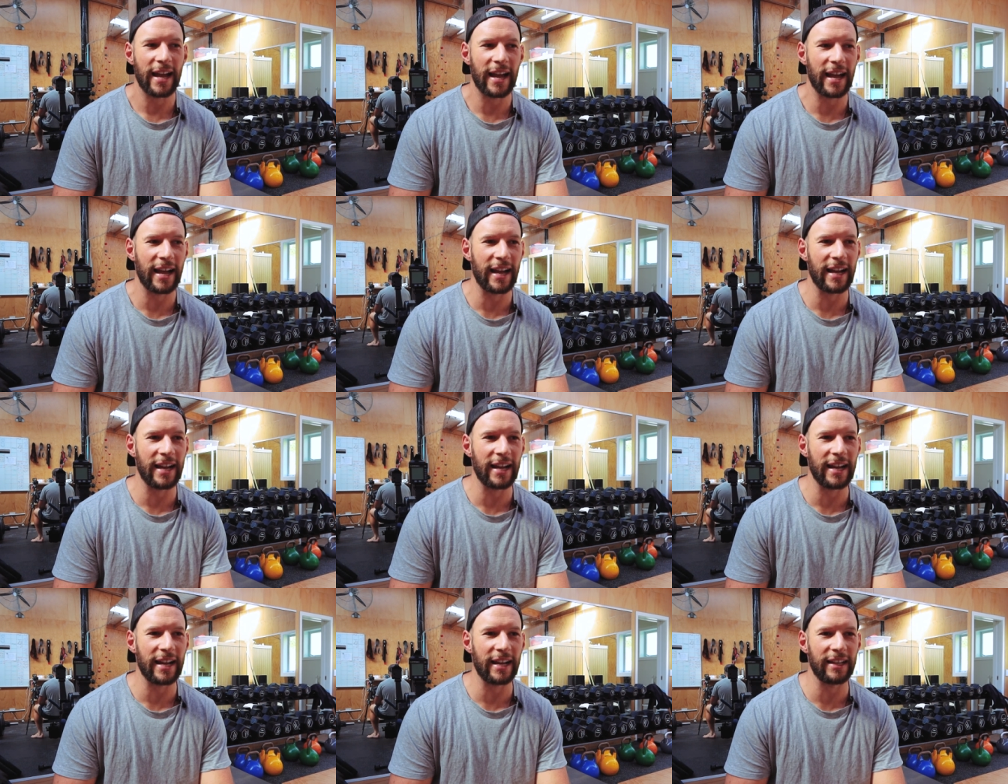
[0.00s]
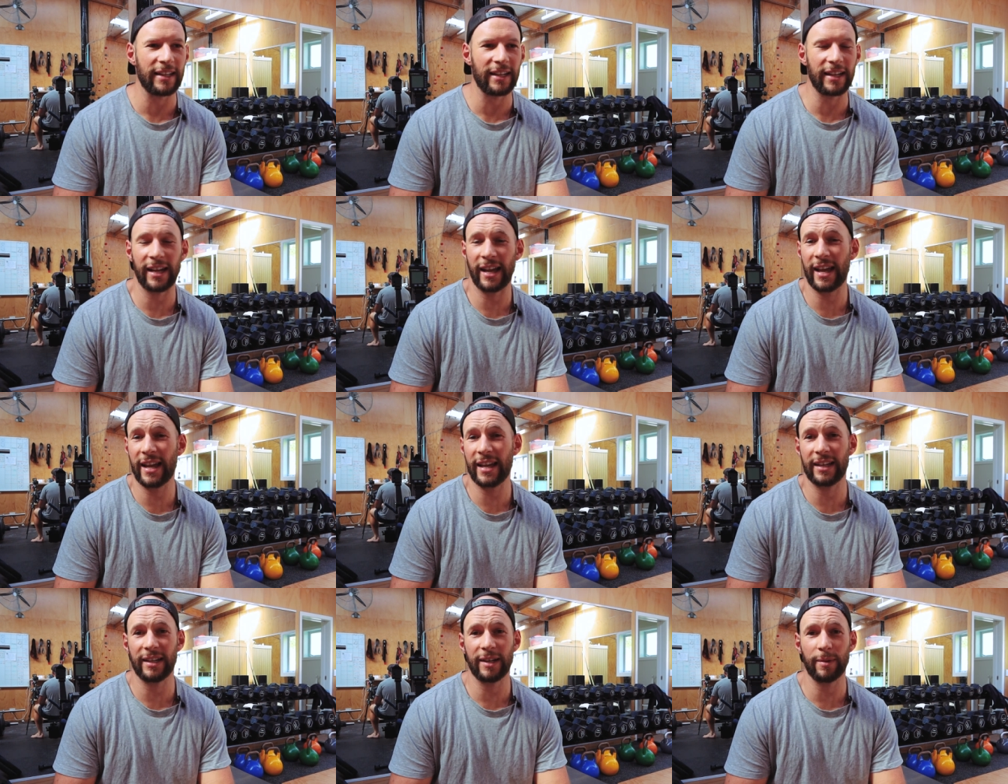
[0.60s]
Uh,
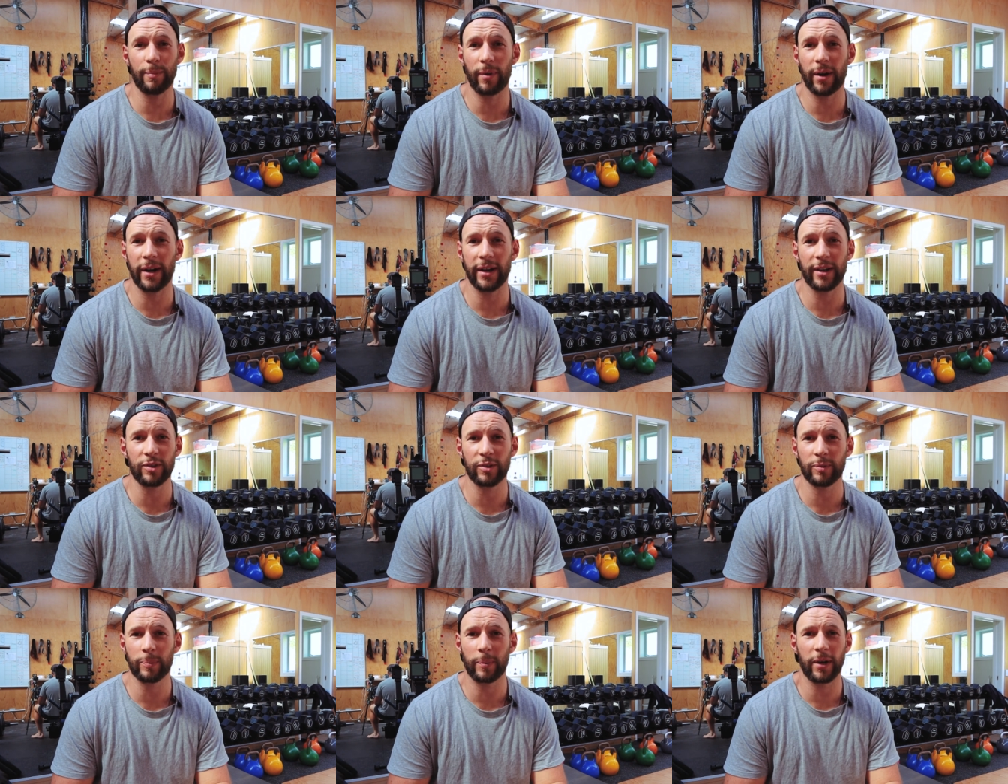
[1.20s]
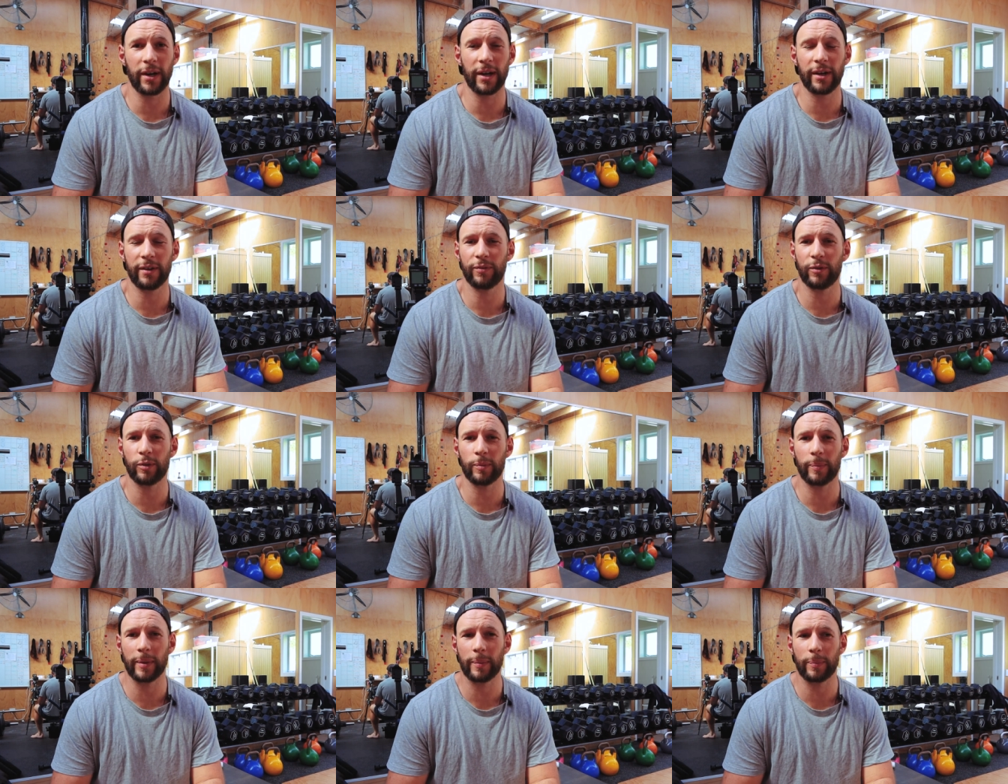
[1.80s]
hey, and it might inspire a
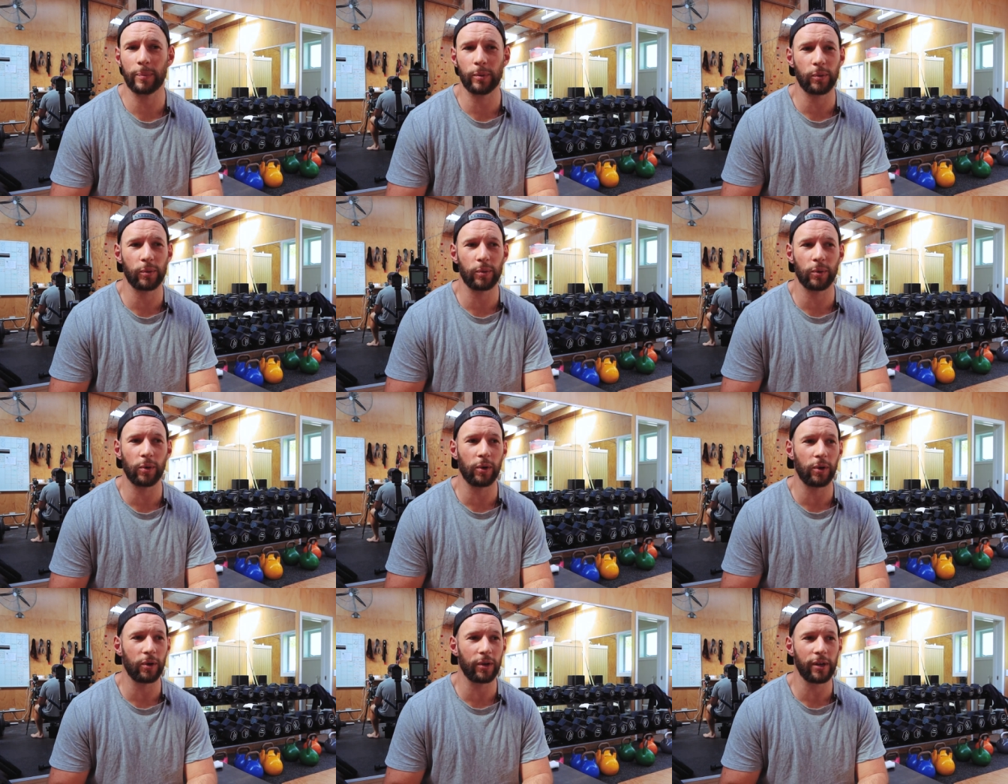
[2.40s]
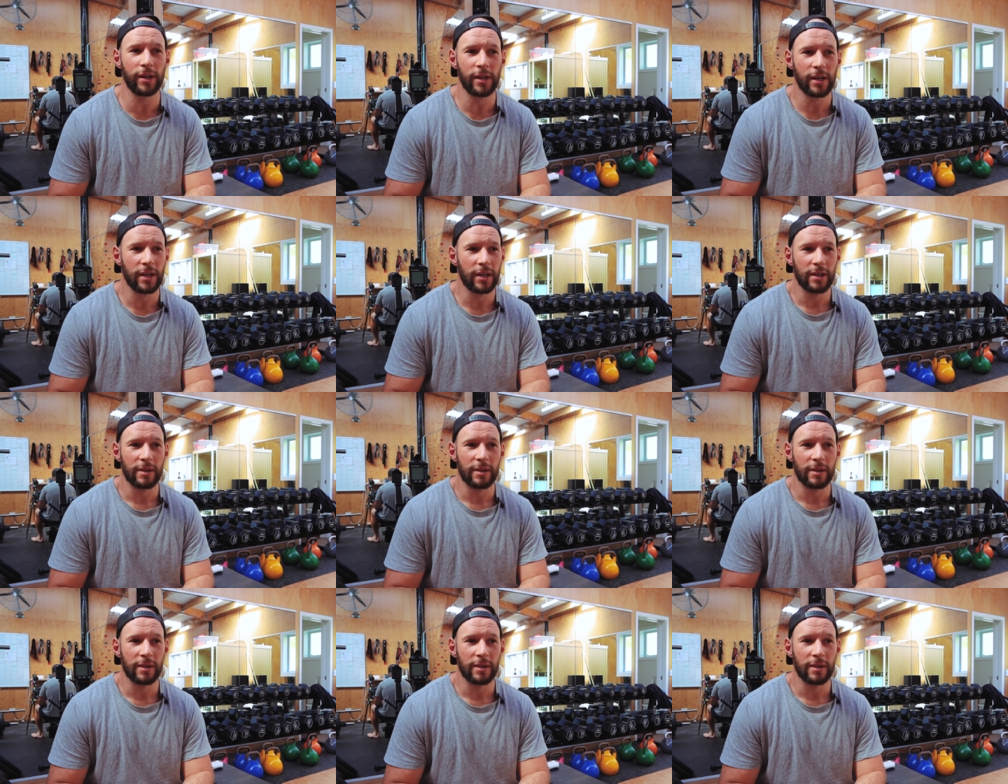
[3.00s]
few people or